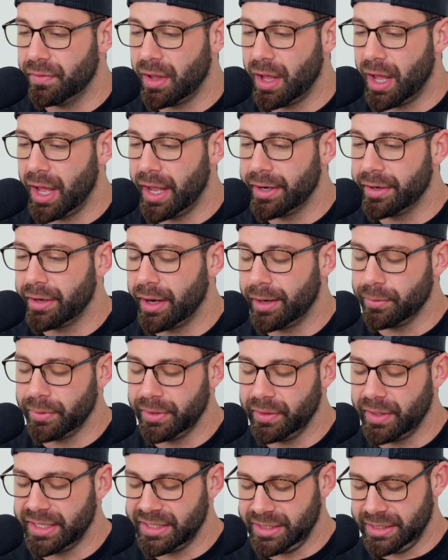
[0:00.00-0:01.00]
I
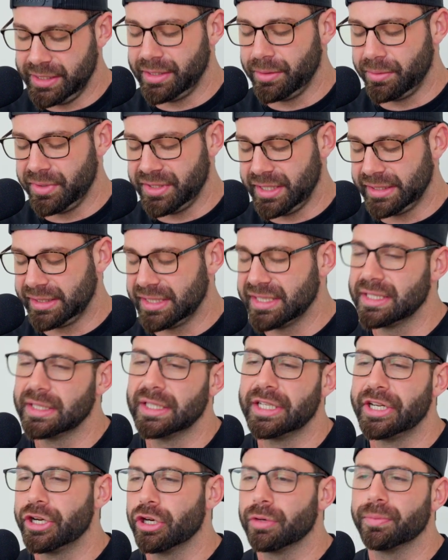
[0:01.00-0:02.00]
realized that there was like this
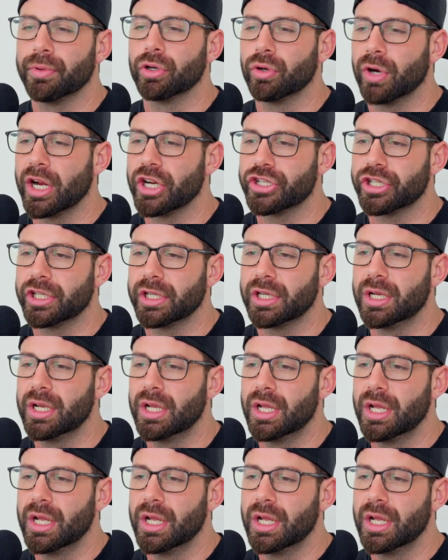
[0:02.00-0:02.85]
linear progression.